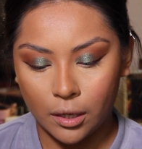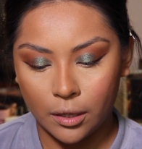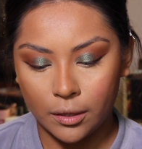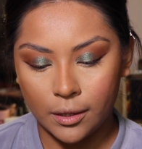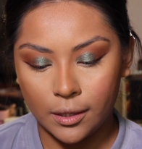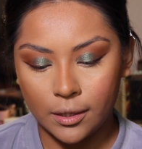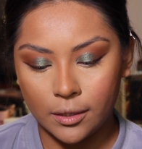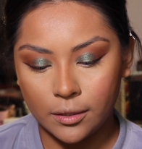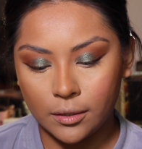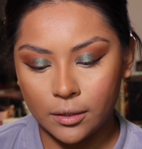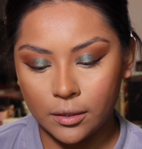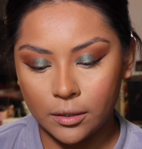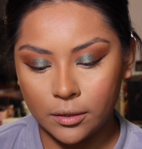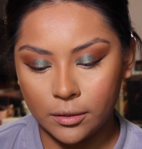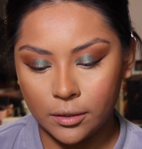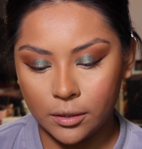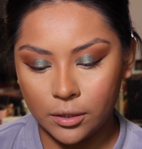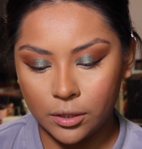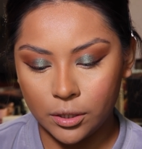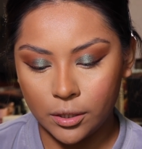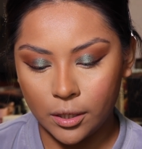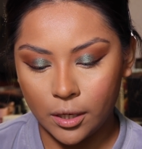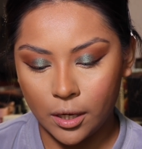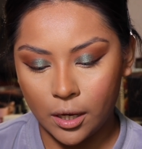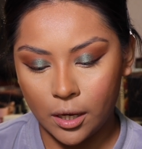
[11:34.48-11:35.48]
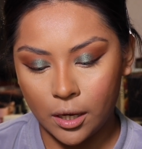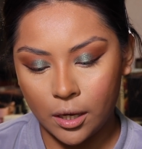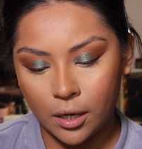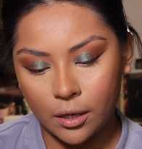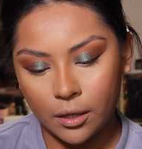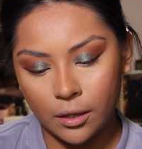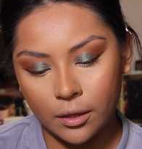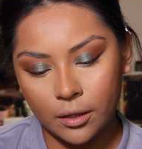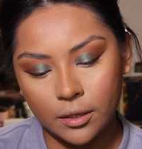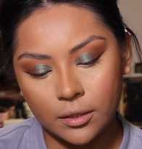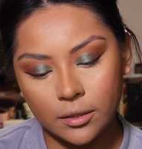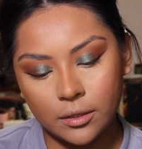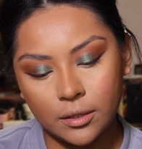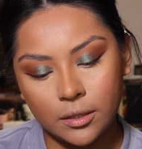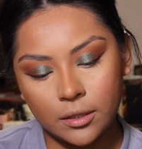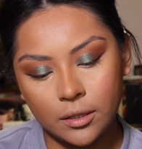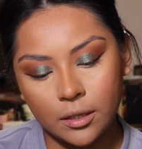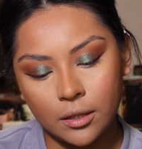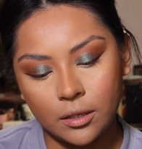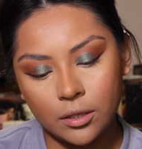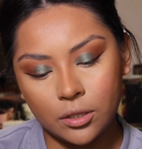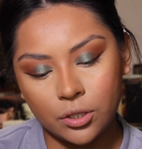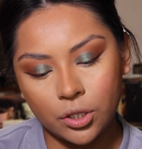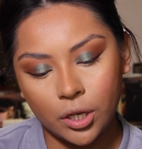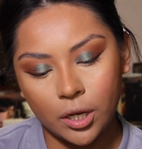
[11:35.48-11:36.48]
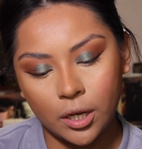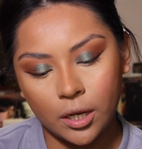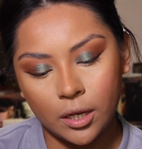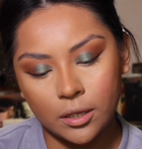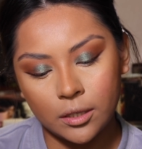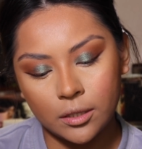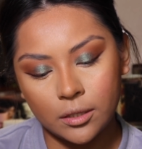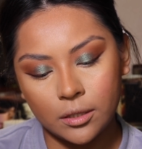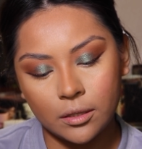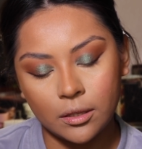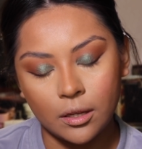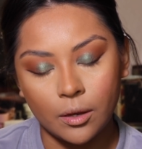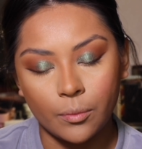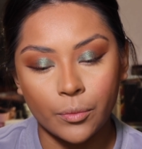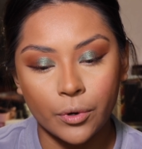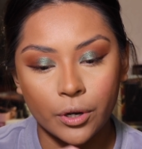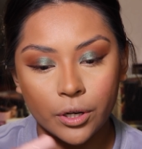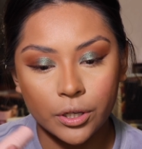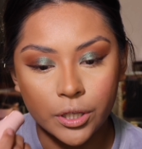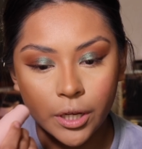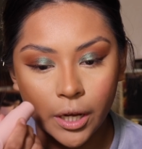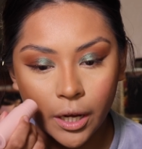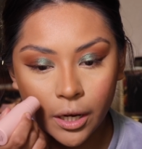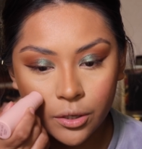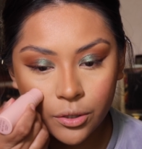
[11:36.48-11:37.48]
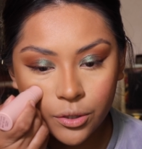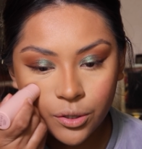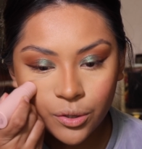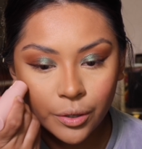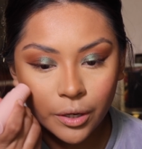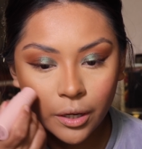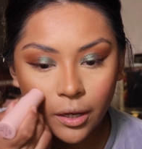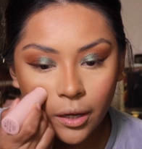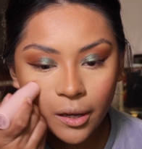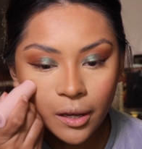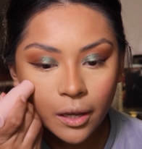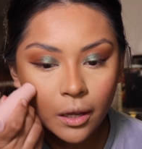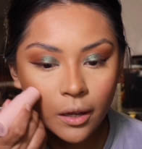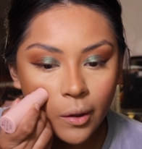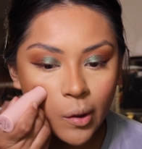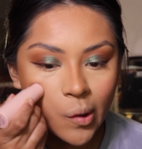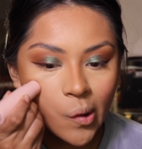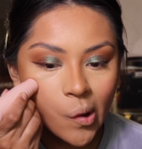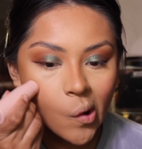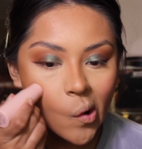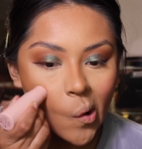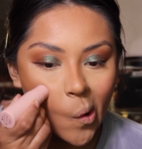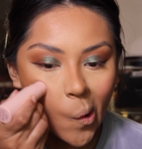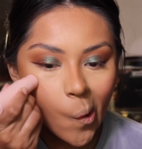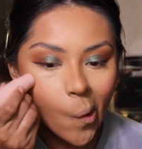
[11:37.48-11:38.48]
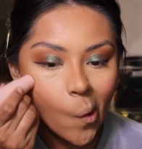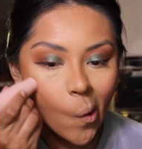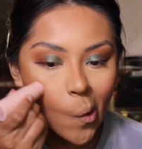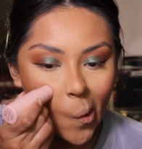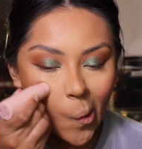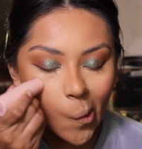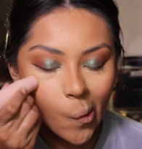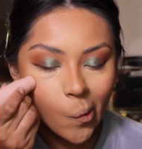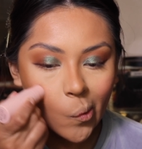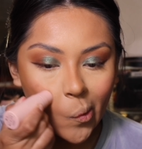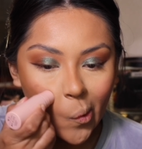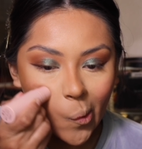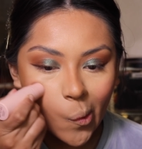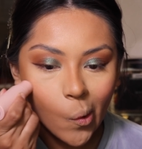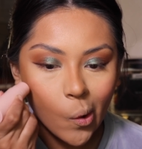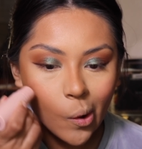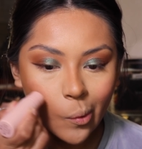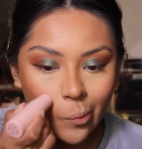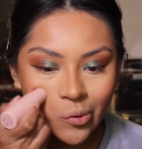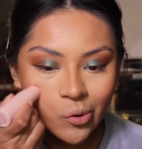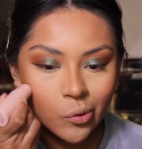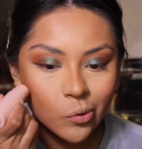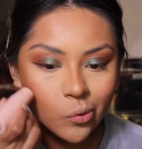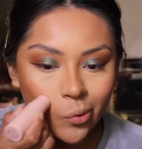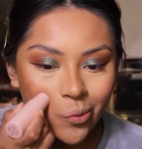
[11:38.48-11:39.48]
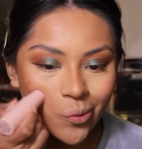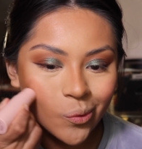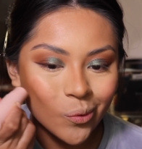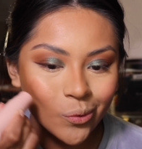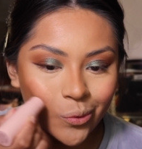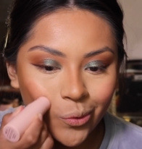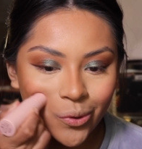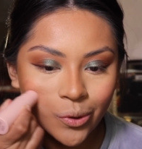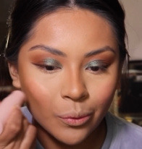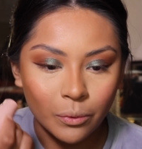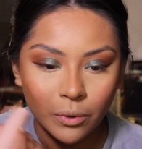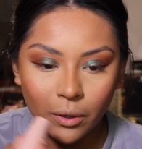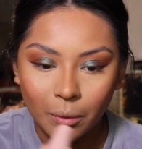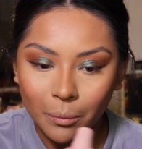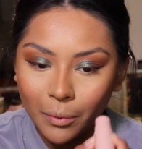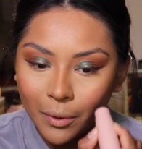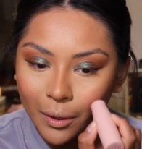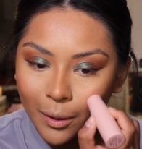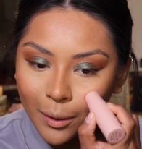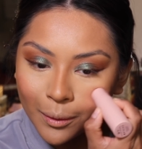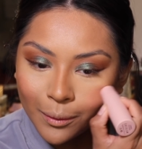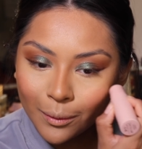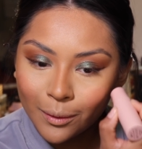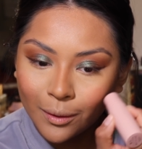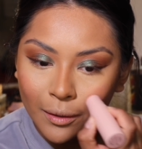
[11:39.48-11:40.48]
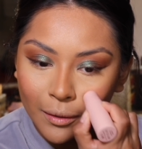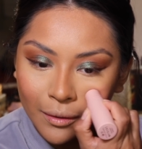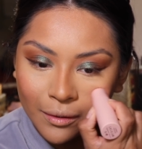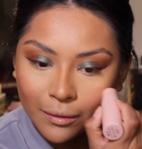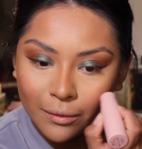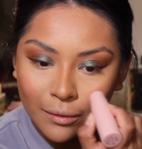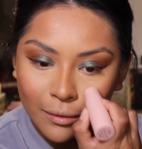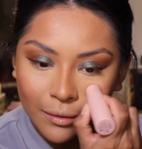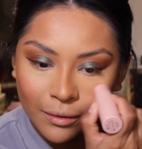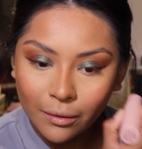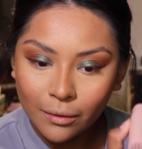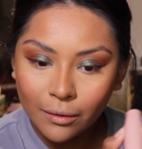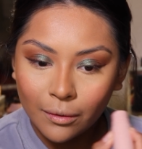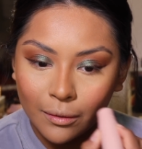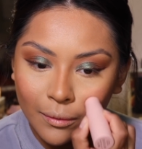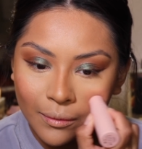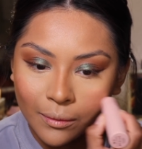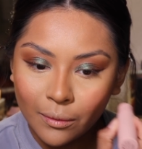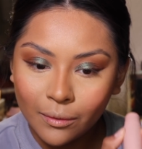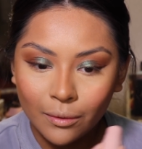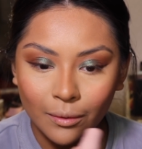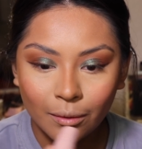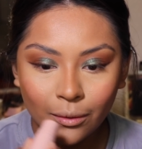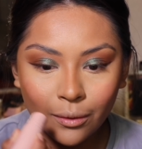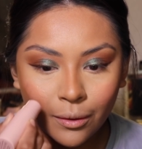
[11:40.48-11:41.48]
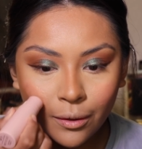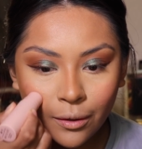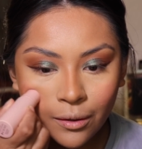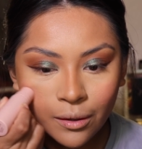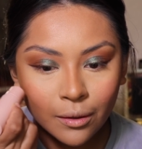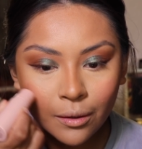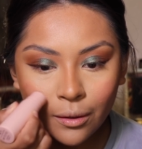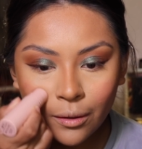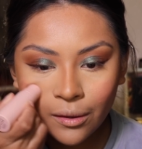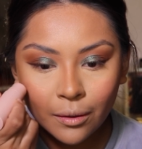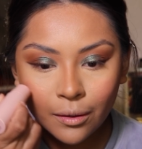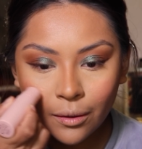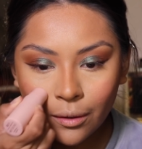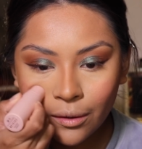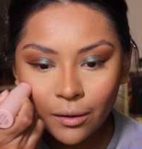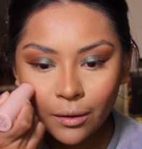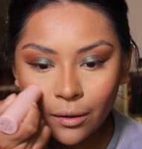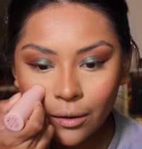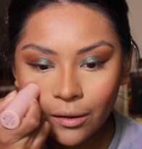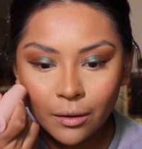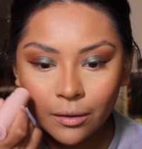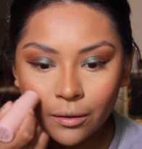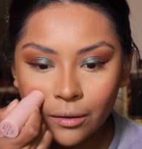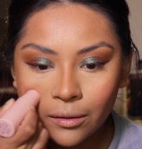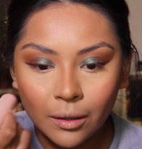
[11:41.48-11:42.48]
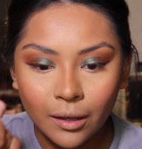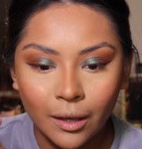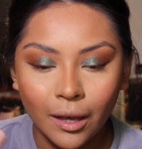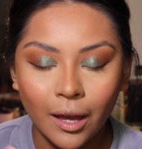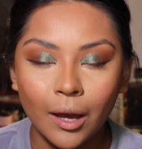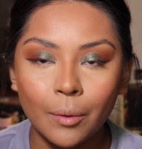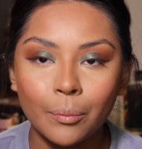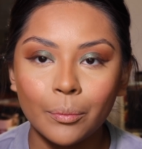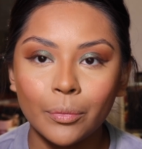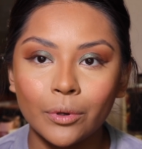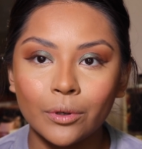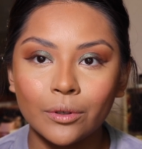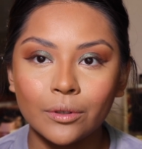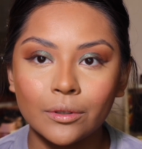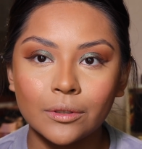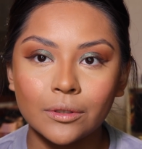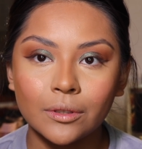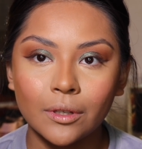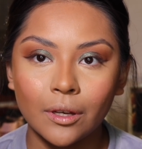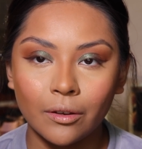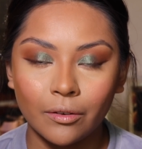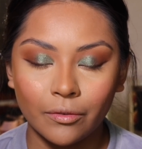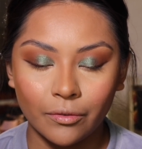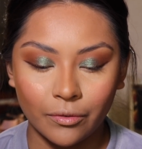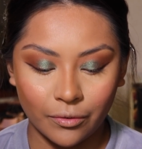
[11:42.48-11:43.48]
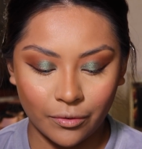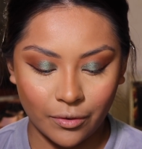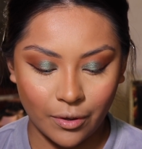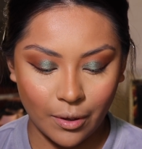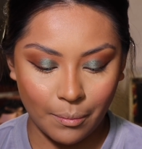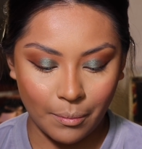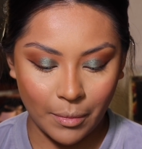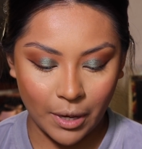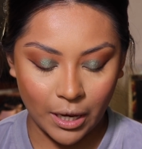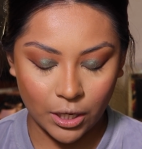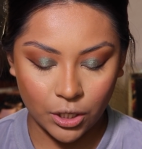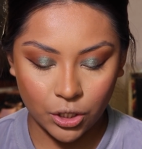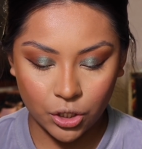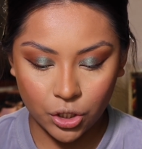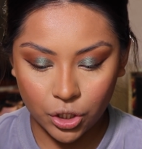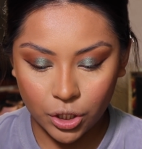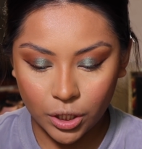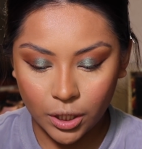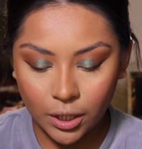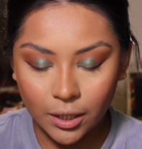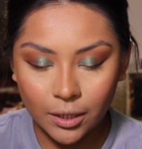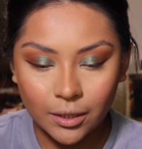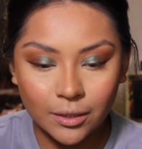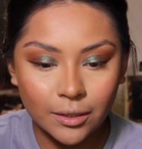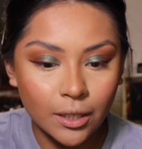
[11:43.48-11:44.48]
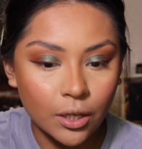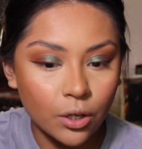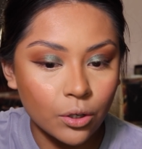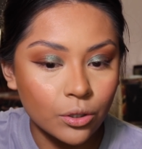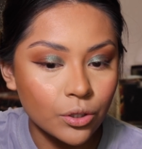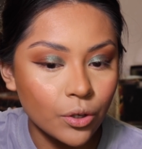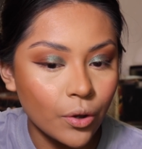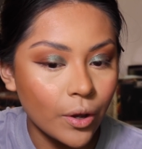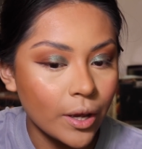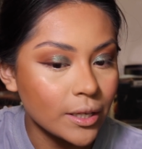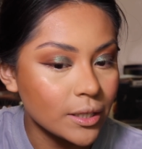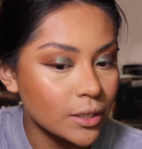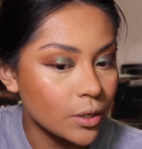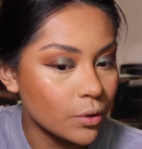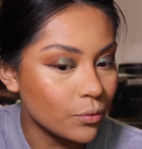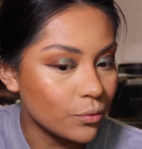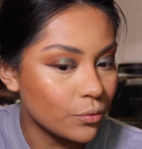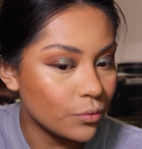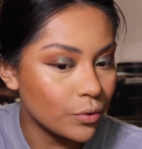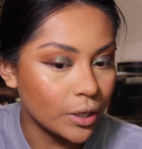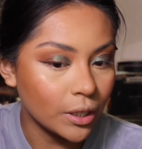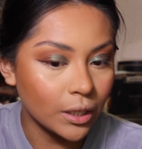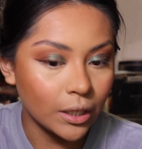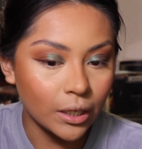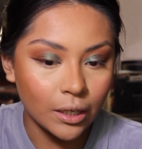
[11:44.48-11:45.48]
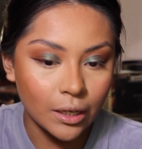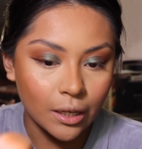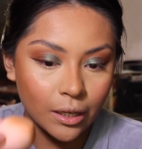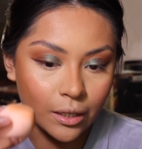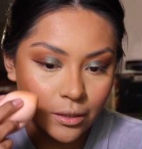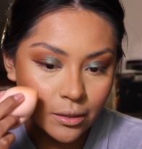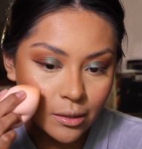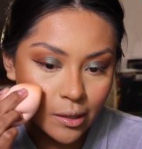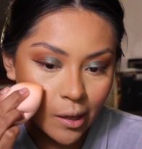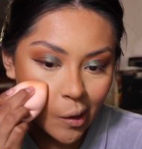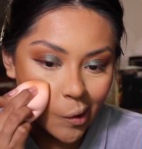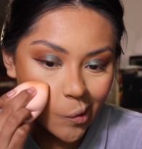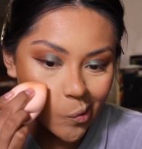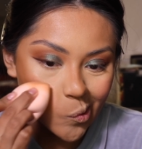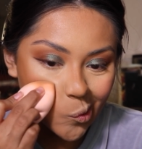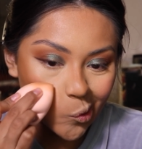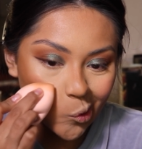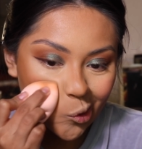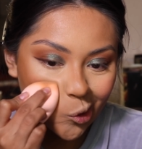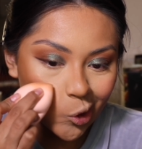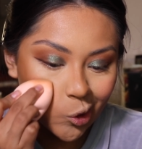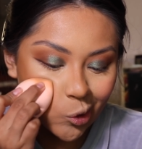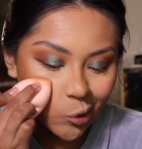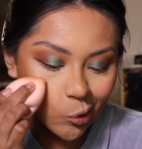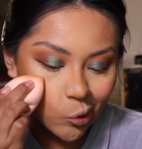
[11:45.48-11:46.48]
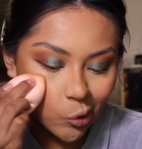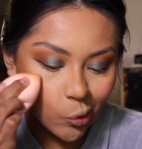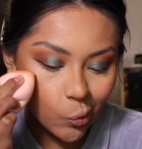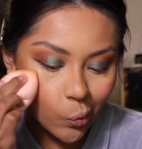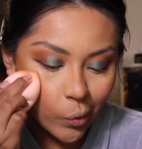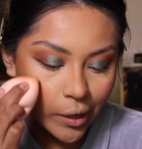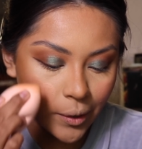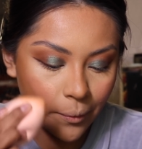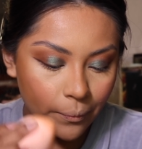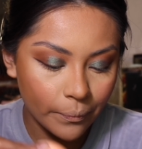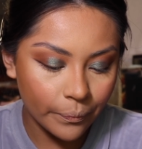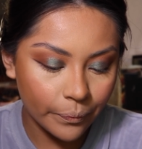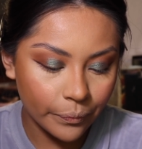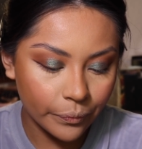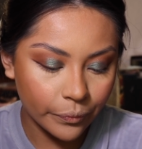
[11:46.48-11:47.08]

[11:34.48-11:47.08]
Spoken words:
This is in the shade Summer Tangerine. So I'm just going to be applying this on the apples of my cheeks. It also has a really nice like sheen to it.